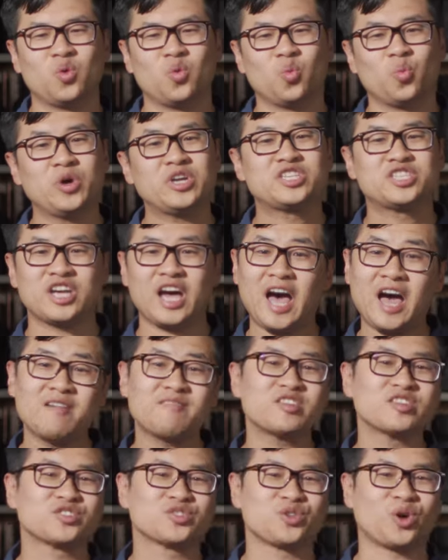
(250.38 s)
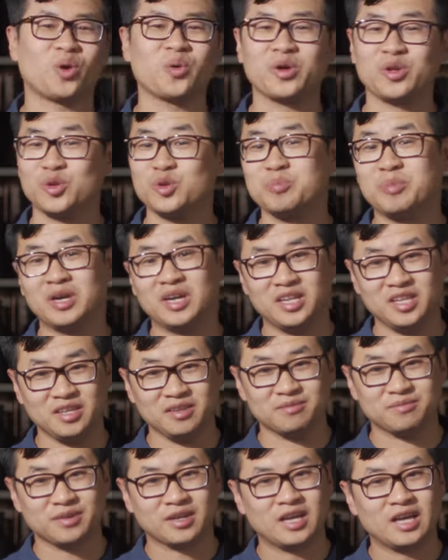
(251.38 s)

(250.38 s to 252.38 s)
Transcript: Whichever story you believe,